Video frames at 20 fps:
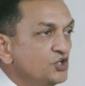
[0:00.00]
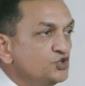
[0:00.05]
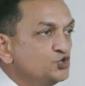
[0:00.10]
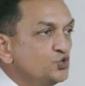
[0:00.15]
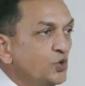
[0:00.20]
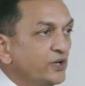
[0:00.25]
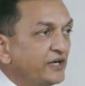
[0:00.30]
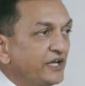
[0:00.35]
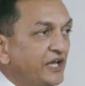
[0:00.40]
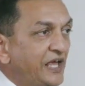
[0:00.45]

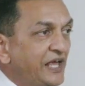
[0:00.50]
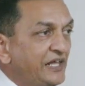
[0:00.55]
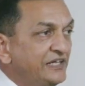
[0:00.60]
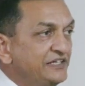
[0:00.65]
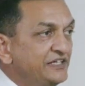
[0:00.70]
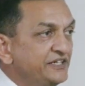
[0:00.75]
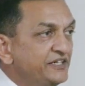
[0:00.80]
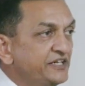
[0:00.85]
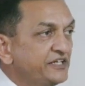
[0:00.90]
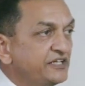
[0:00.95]
You are
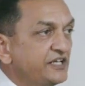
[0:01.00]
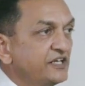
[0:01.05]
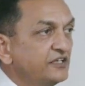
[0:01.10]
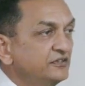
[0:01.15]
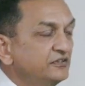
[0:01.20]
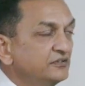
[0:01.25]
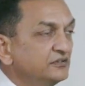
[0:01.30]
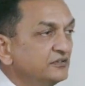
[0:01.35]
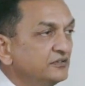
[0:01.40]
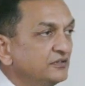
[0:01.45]

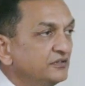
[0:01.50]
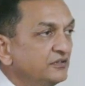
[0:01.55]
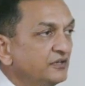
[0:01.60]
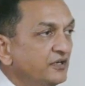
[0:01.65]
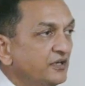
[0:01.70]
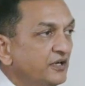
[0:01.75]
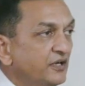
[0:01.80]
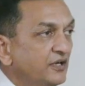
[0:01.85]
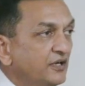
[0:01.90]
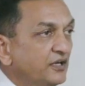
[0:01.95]

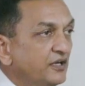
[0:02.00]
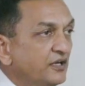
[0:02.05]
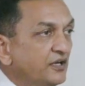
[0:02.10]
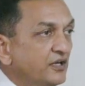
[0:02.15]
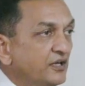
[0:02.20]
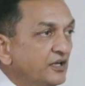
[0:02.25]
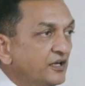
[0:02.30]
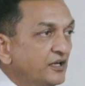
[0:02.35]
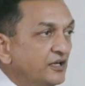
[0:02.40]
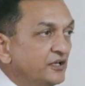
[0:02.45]
alienating
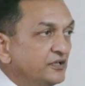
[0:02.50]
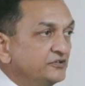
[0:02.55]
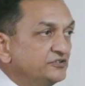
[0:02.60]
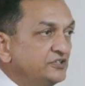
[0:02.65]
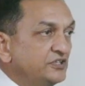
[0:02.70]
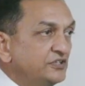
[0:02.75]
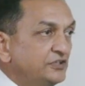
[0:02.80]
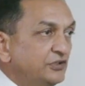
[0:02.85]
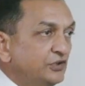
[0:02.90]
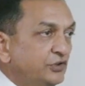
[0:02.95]

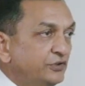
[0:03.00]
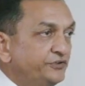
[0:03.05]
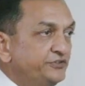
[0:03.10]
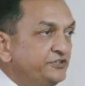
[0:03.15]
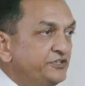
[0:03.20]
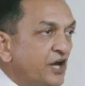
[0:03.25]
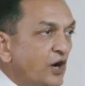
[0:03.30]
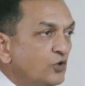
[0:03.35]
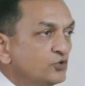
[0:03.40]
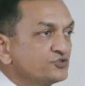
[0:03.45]
the
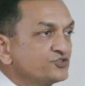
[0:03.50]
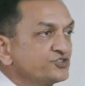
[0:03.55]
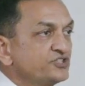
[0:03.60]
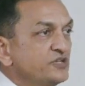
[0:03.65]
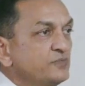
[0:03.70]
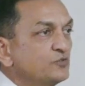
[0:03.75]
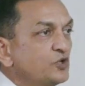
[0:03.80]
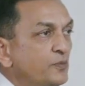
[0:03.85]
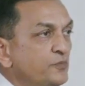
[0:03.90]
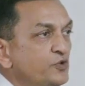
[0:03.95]

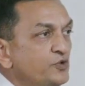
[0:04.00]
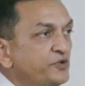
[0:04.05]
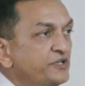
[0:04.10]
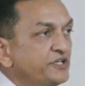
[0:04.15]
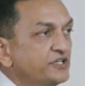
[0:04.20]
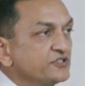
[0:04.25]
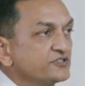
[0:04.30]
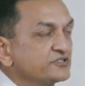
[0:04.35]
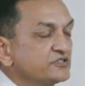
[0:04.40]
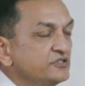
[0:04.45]
downstream
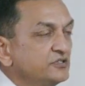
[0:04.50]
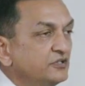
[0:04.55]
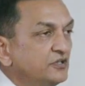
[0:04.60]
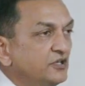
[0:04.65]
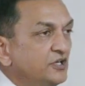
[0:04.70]
communities.